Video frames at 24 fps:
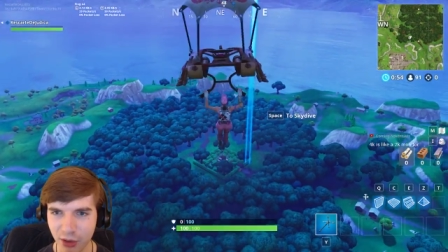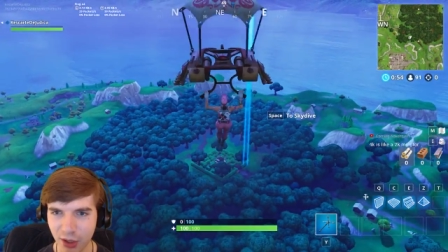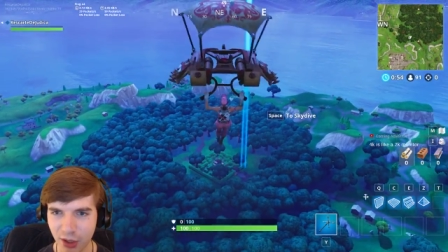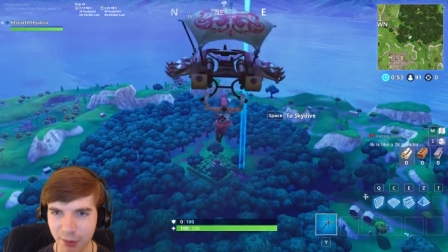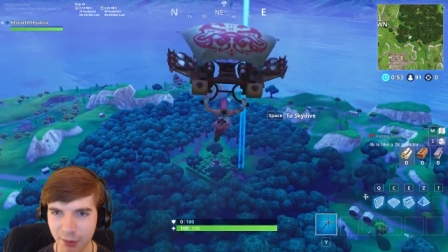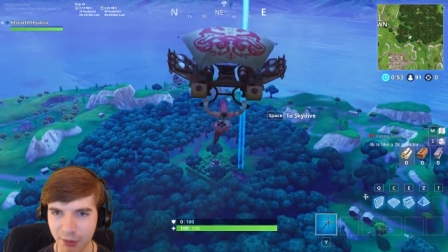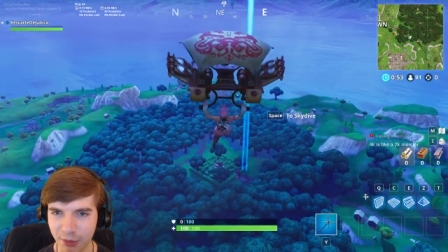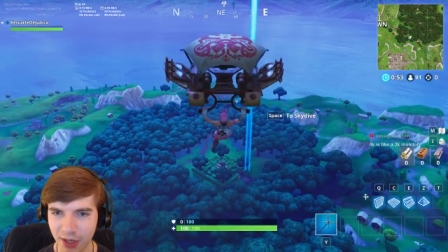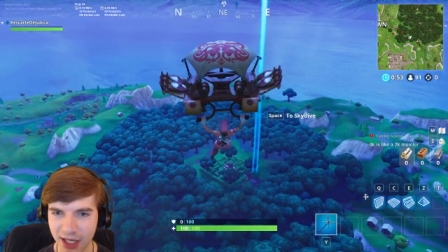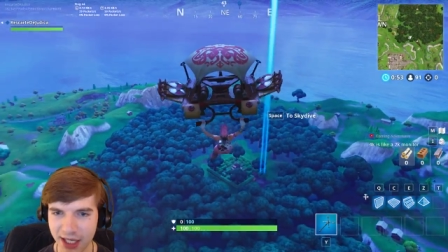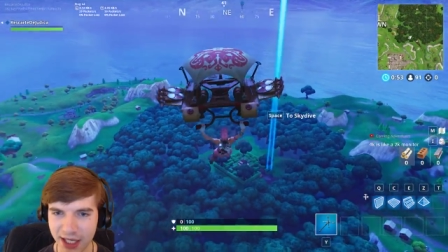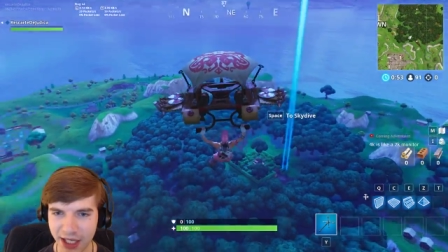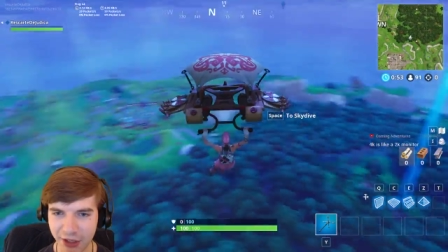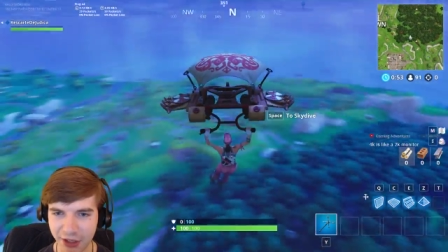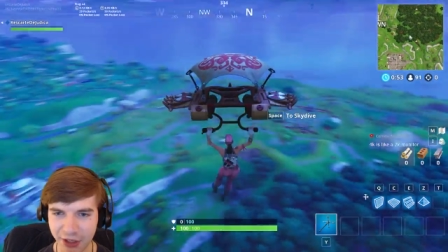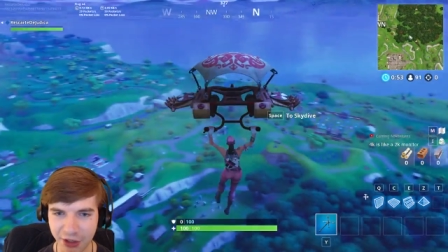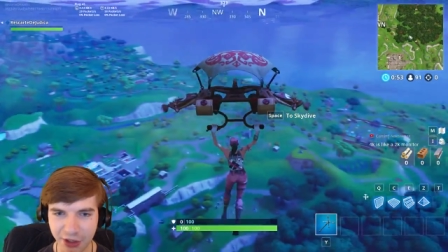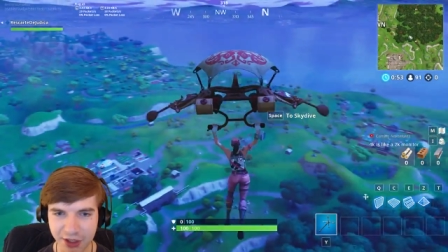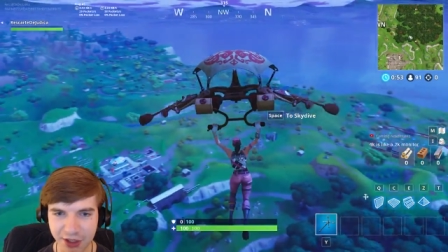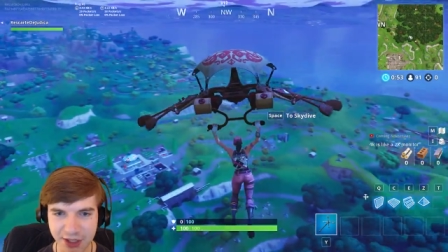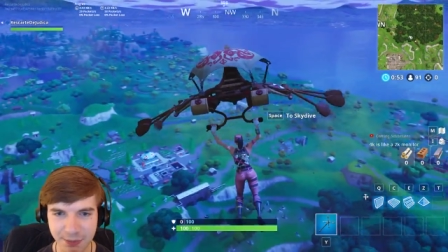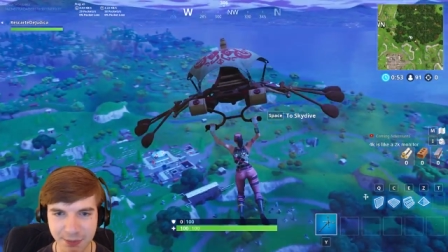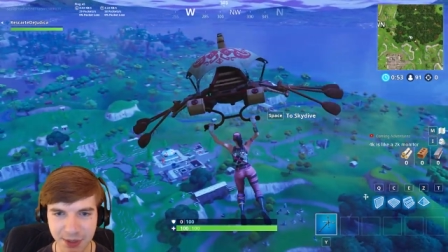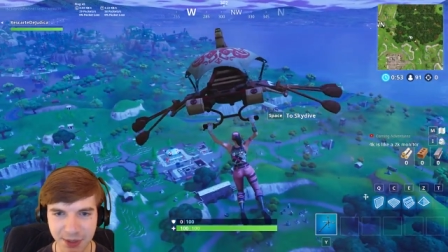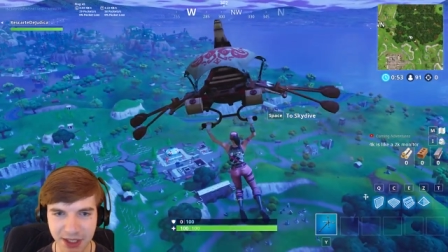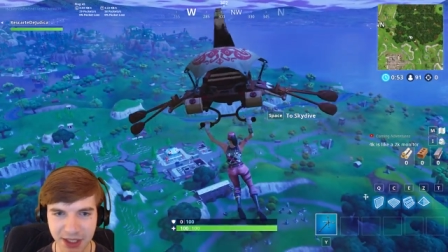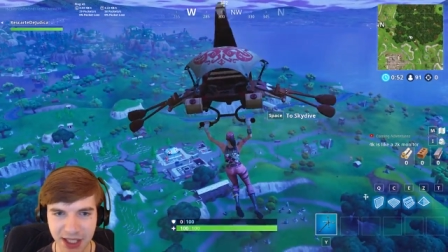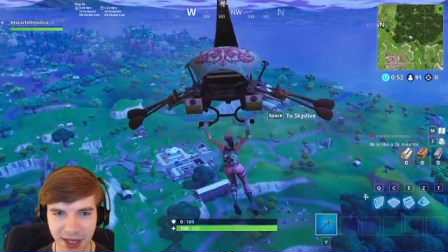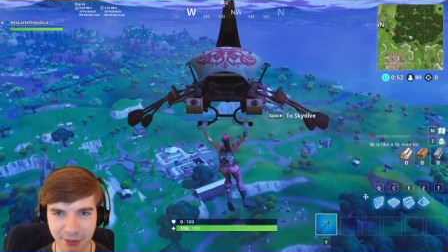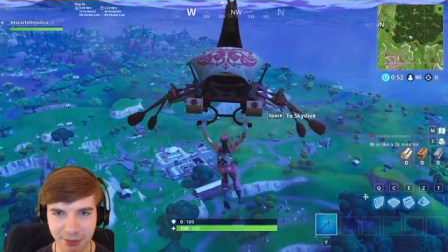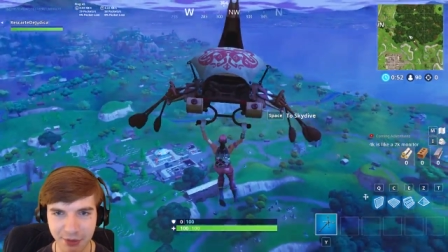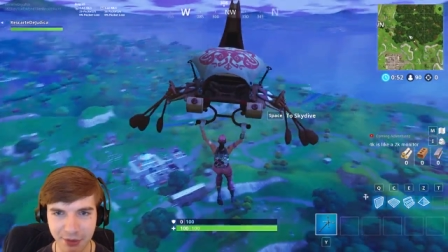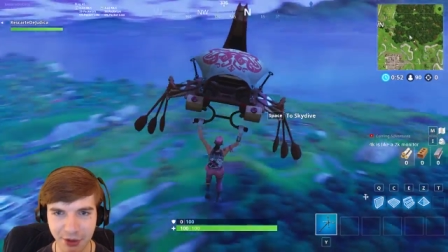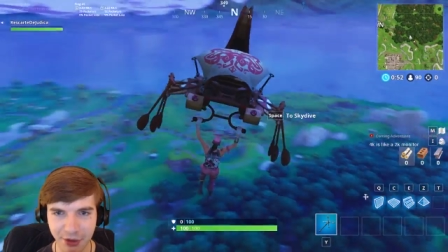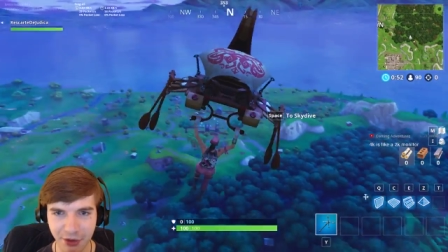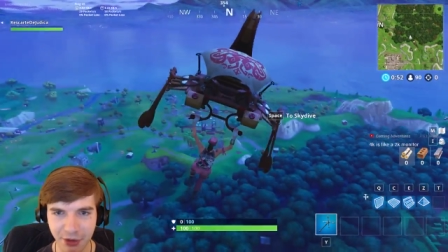I'm glad to hear you can spend
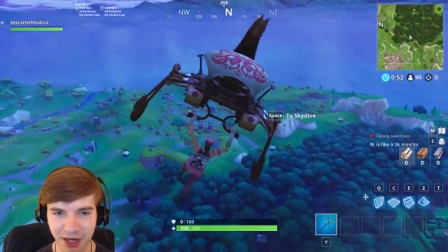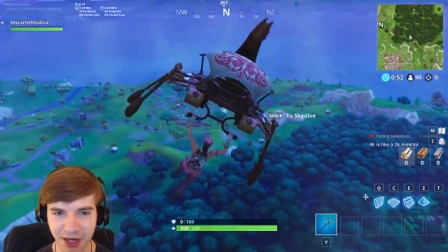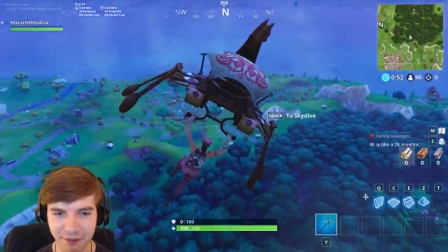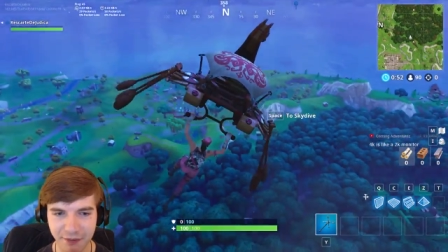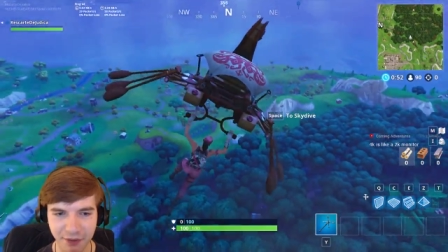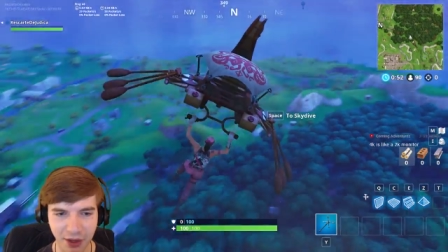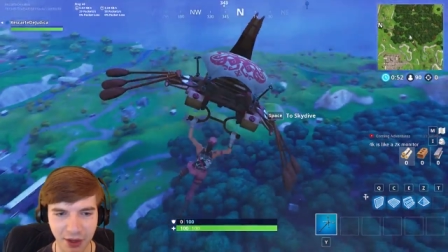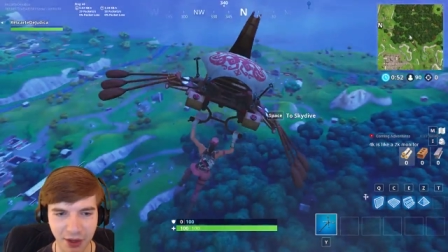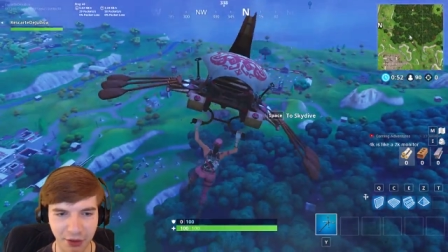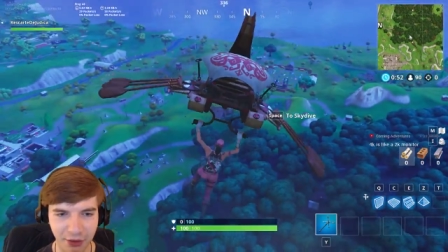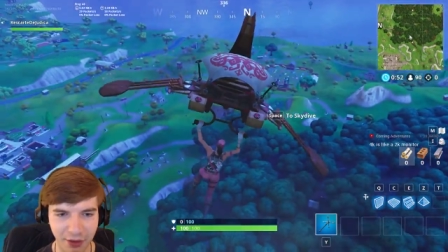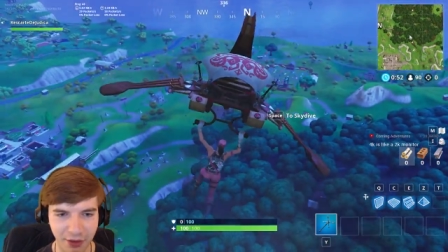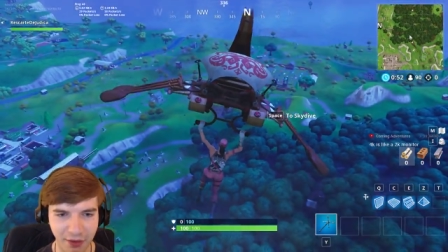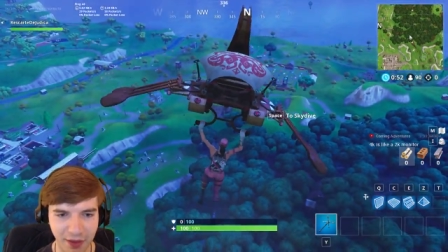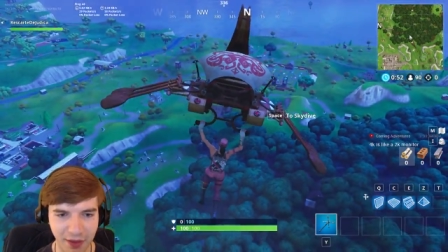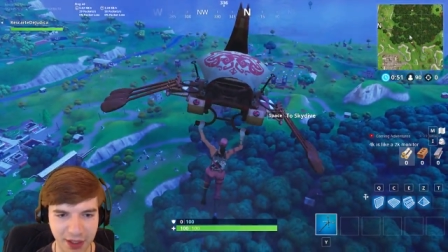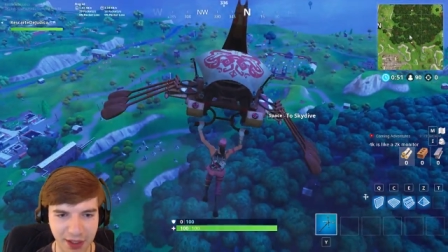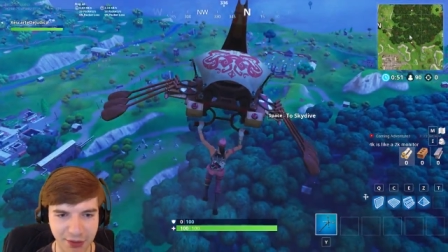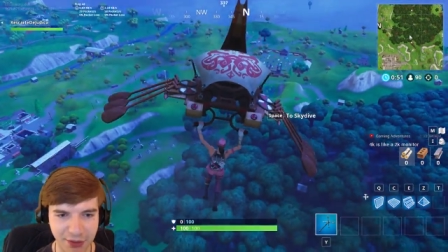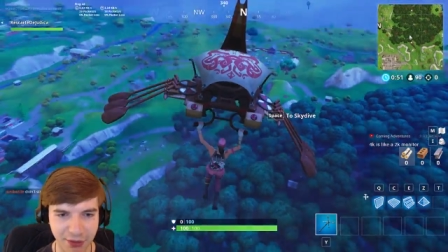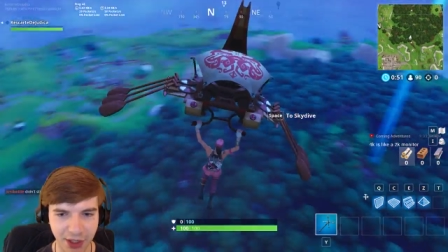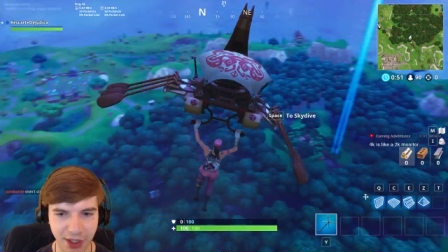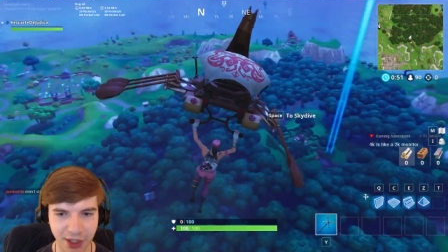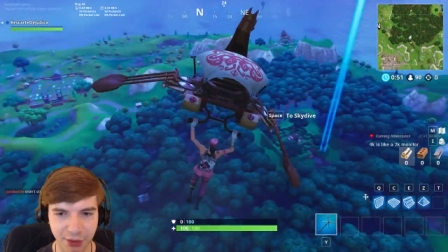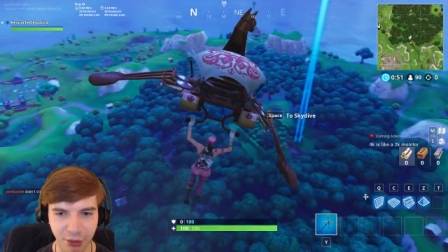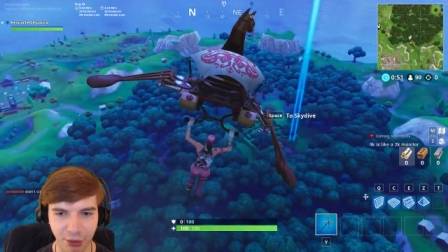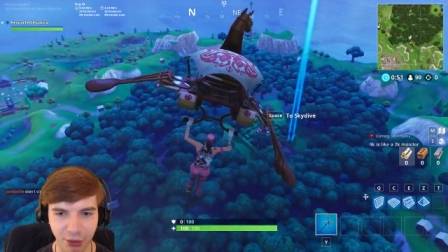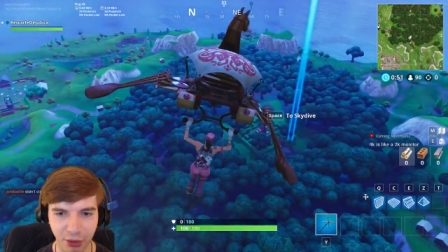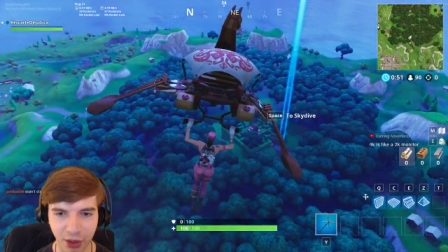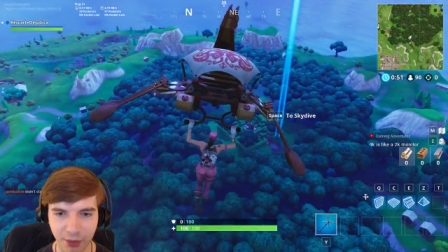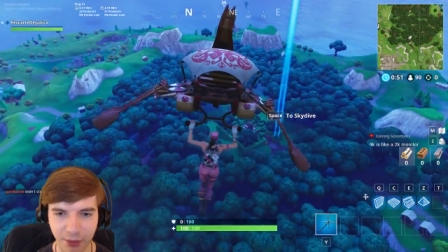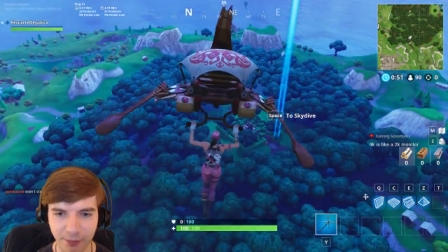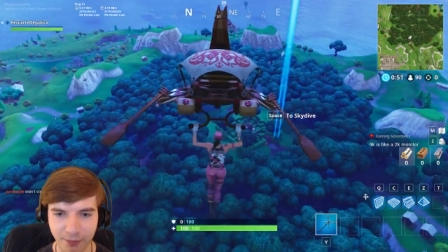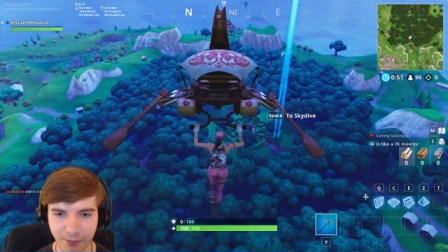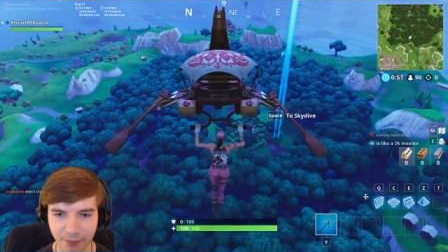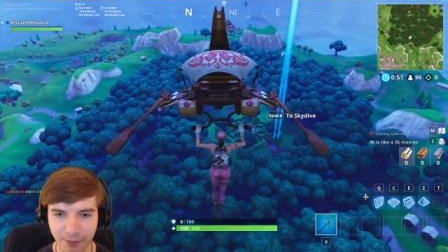time with your grandfather then. That's really
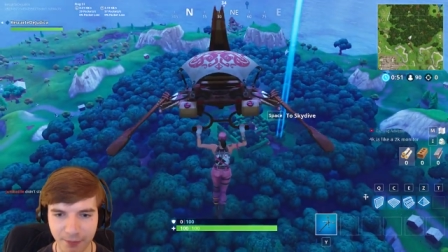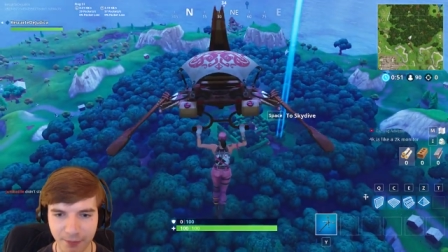cool.